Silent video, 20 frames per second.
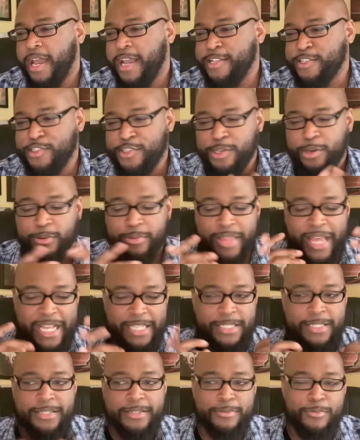And so
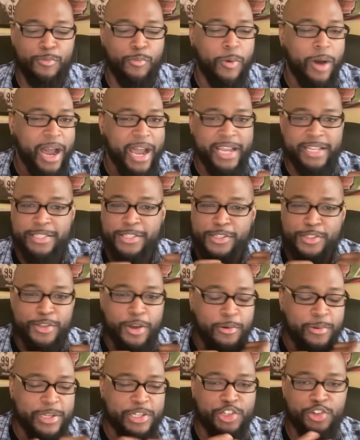that's why it's
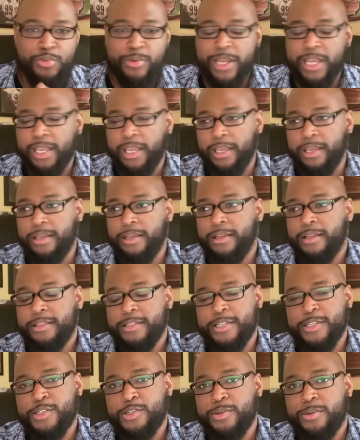so intriguing
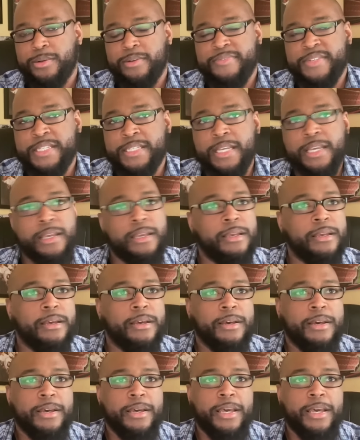to sort of see